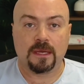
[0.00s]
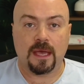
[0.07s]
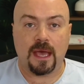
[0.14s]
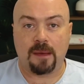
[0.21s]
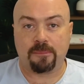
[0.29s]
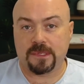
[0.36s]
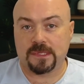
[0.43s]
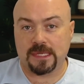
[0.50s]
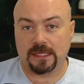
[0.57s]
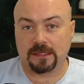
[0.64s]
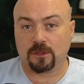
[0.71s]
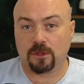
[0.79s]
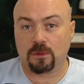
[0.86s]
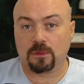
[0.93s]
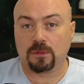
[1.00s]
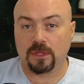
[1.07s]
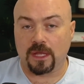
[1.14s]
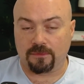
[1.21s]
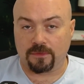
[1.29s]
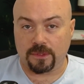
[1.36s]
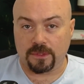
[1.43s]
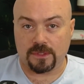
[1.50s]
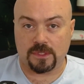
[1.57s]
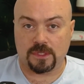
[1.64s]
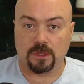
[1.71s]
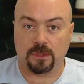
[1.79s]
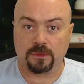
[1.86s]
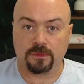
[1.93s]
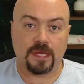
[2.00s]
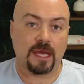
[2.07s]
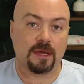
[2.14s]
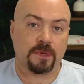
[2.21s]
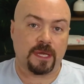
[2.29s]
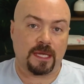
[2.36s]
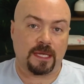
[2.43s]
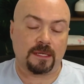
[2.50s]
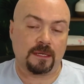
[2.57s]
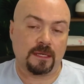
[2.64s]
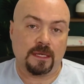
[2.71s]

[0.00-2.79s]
happens at the local level. So that way,